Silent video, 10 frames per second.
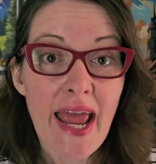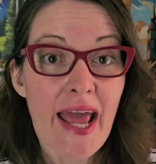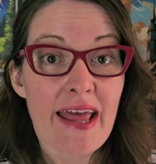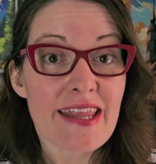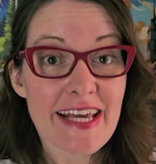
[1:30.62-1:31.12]

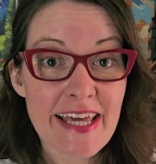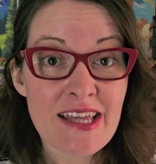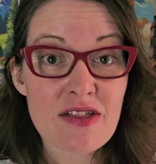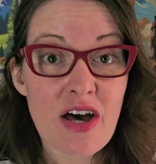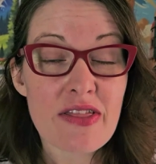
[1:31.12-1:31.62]
And the
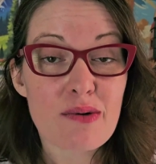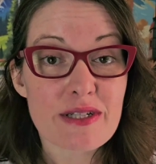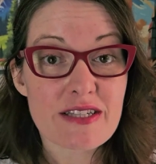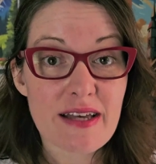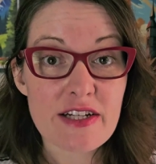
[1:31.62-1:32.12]
king thought that
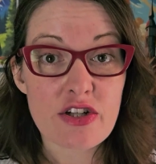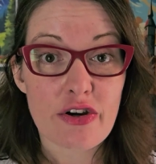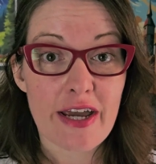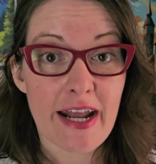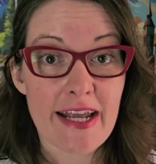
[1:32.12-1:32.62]
was such a
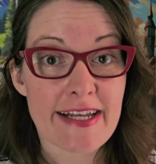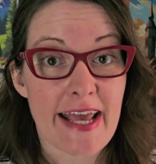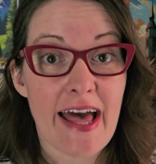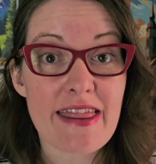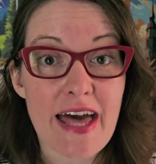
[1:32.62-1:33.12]
great
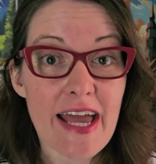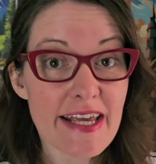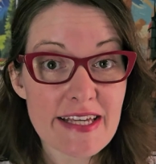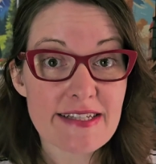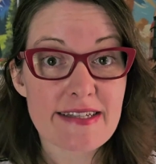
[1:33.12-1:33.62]
idea that
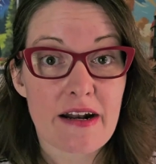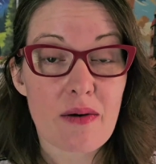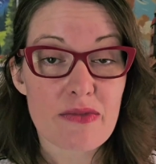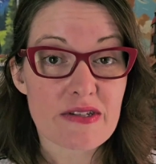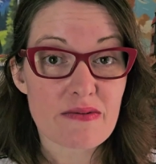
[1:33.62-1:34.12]
he set
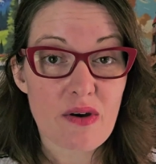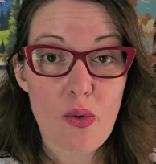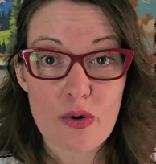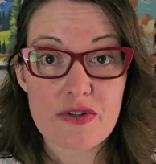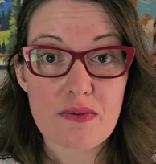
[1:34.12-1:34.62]
up this
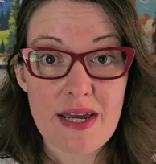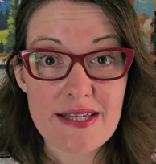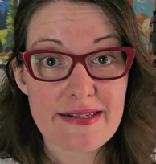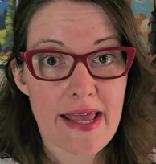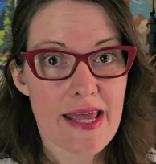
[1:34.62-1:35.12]
horse
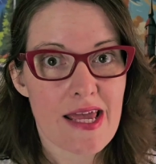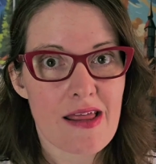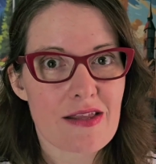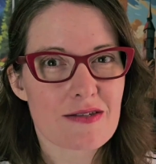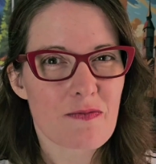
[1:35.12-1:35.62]
race
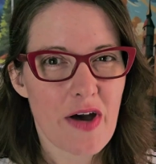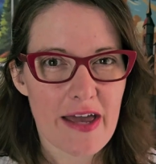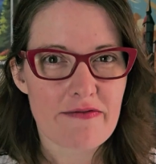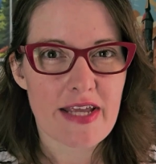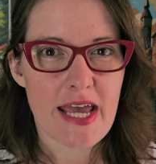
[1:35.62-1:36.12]
and this
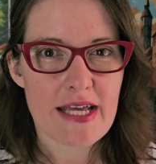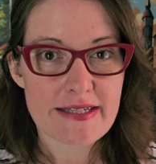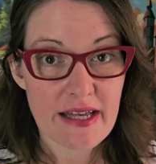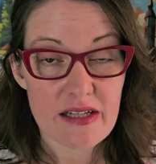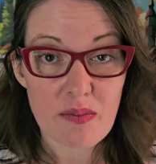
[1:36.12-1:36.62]
5-day
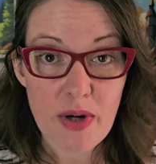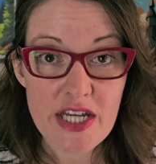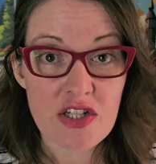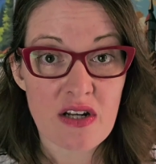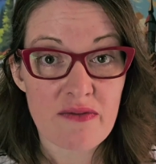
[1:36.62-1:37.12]

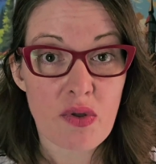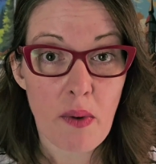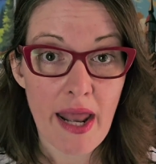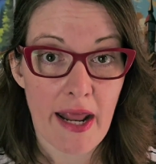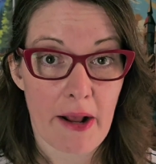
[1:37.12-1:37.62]
celebration of the
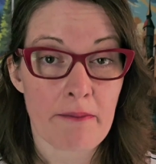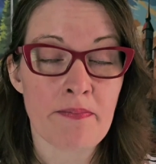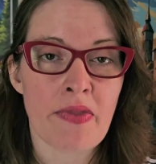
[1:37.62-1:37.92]
wedding.